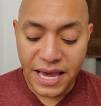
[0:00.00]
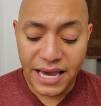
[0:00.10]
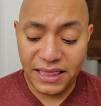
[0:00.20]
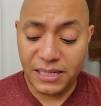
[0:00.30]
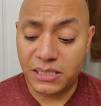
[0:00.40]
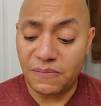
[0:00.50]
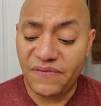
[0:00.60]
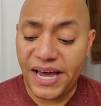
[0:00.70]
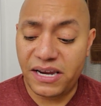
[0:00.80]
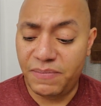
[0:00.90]
and then some
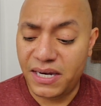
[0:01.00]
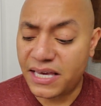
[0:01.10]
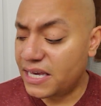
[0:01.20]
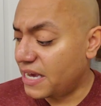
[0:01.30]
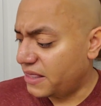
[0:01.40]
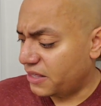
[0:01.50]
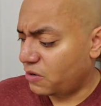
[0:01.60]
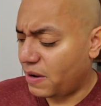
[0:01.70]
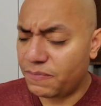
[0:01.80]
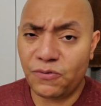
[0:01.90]
vitamin E. I think there
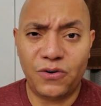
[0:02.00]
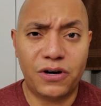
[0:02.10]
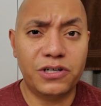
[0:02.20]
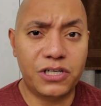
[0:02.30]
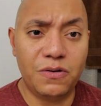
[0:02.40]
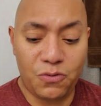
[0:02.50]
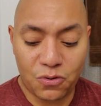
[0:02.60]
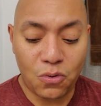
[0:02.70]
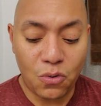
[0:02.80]
might be one or two more